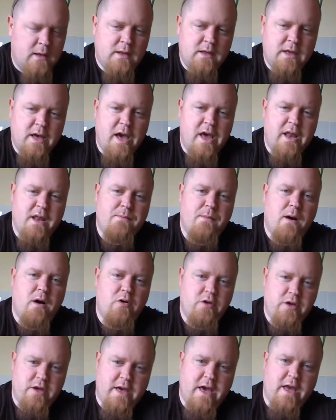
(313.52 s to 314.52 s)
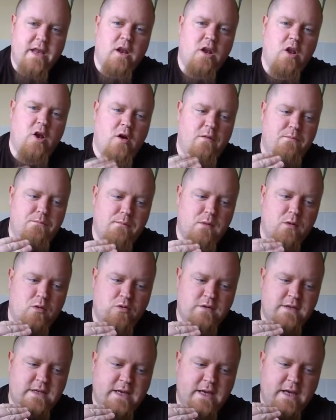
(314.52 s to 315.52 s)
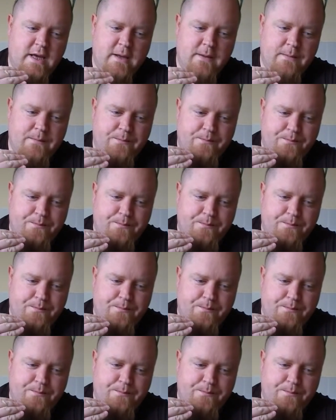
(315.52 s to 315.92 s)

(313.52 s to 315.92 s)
Yeah, the malt, you're getting a lot of malted